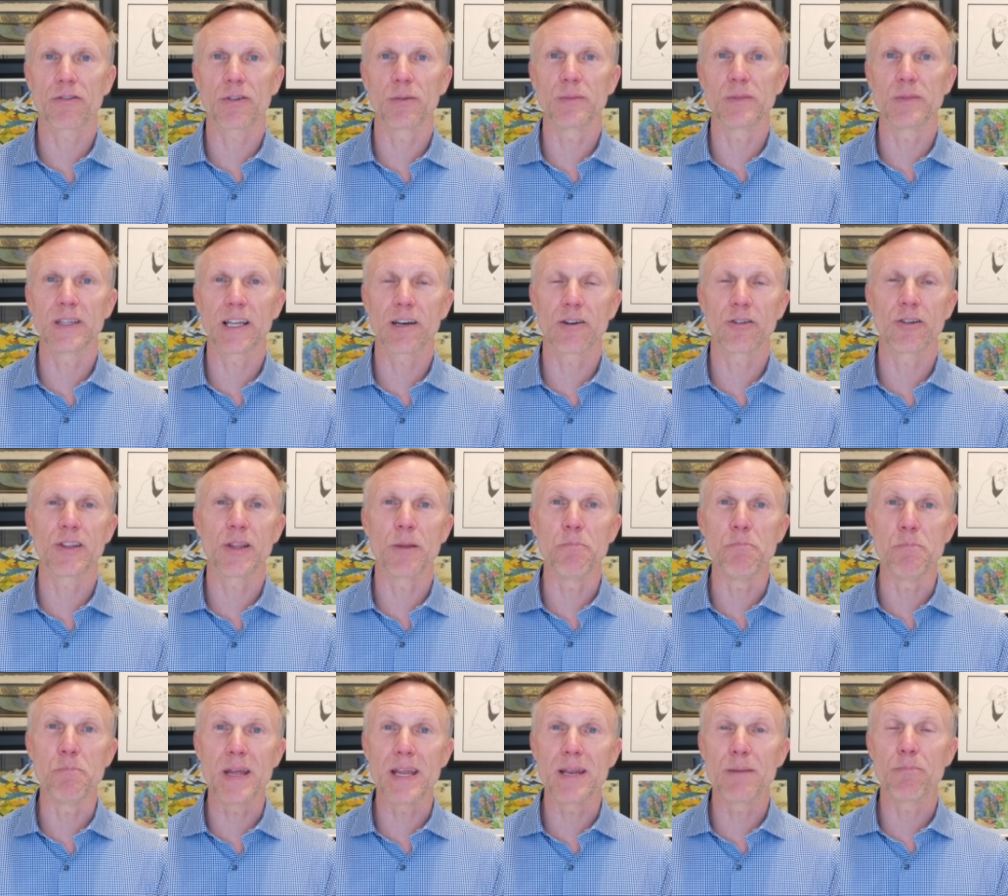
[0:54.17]
from literally the
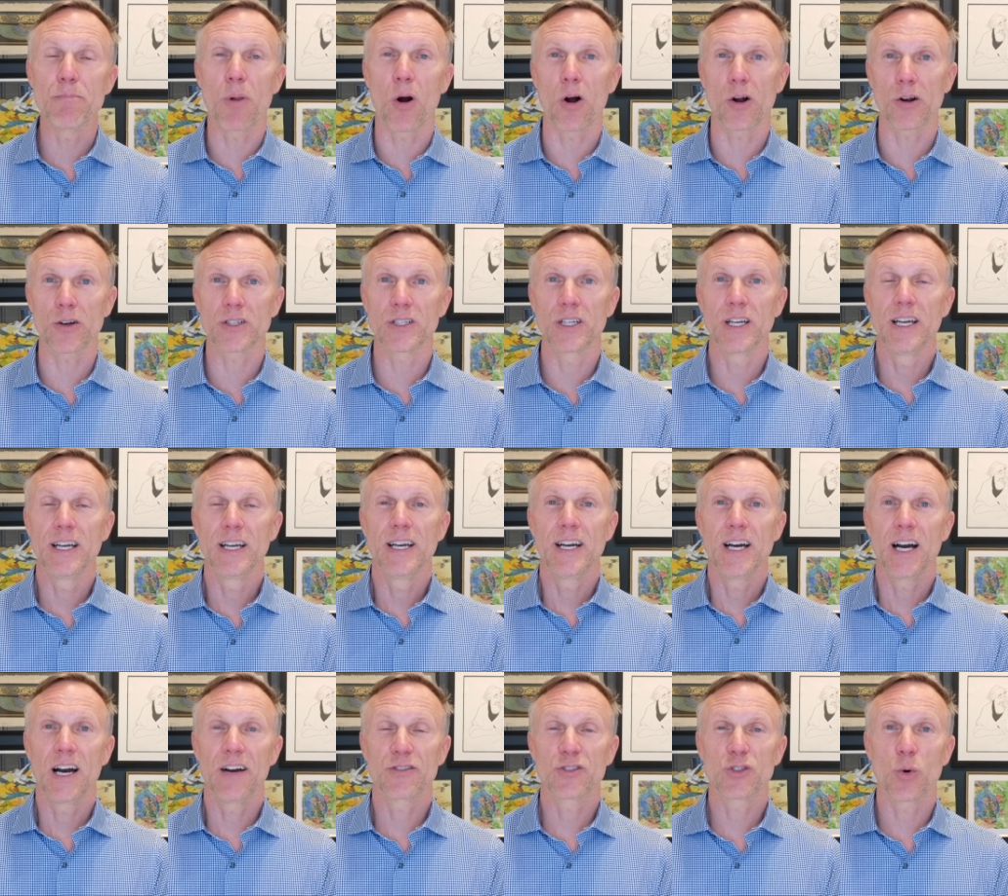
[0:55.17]
mid part
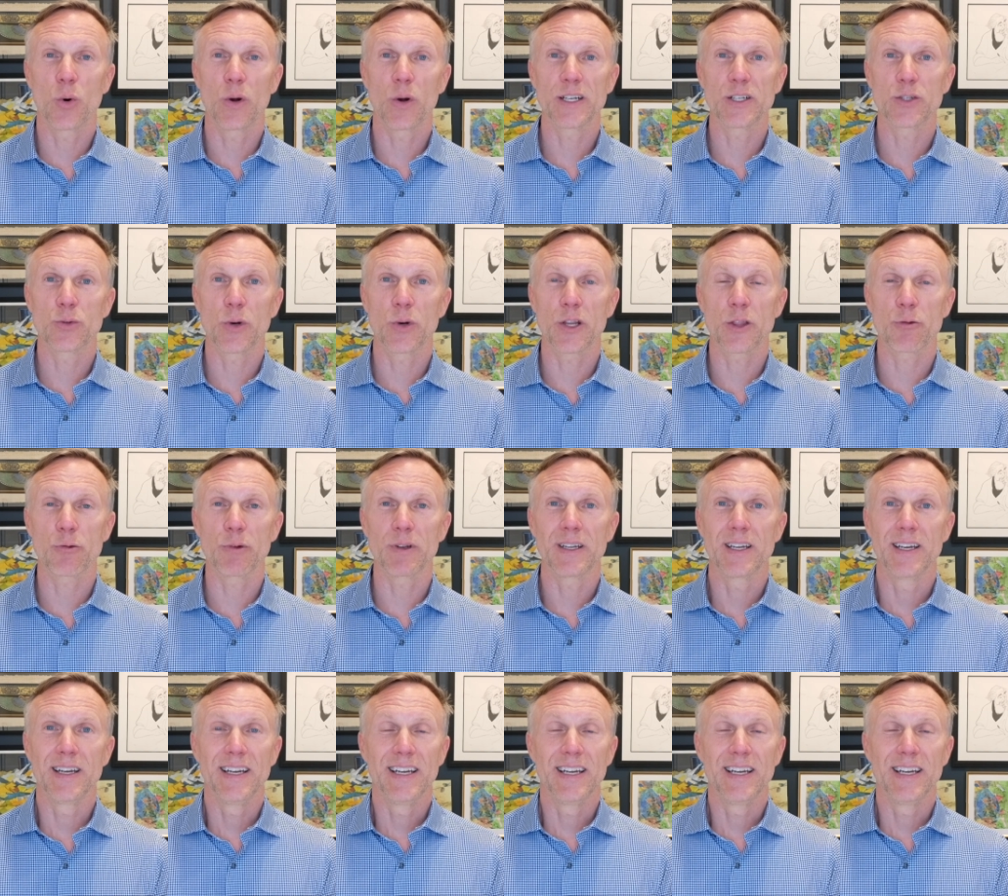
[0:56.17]
of 2023.